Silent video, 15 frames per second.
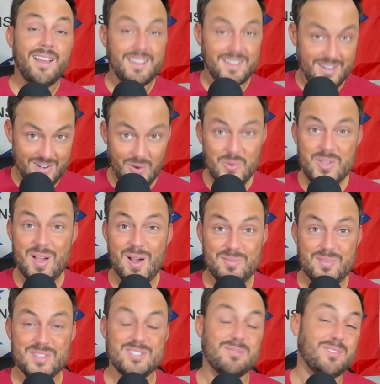you know, the
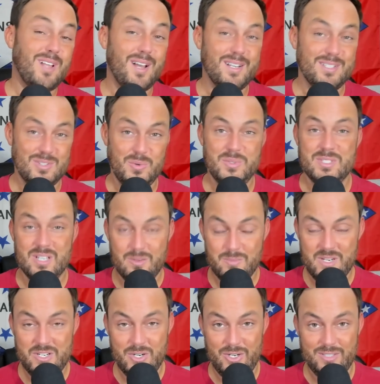offensive line's always going to
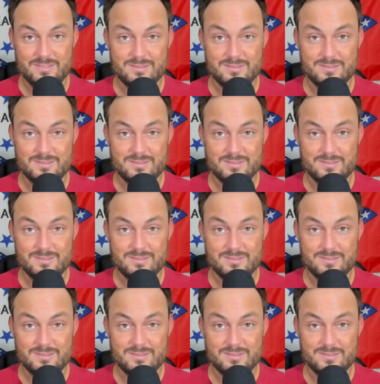be good,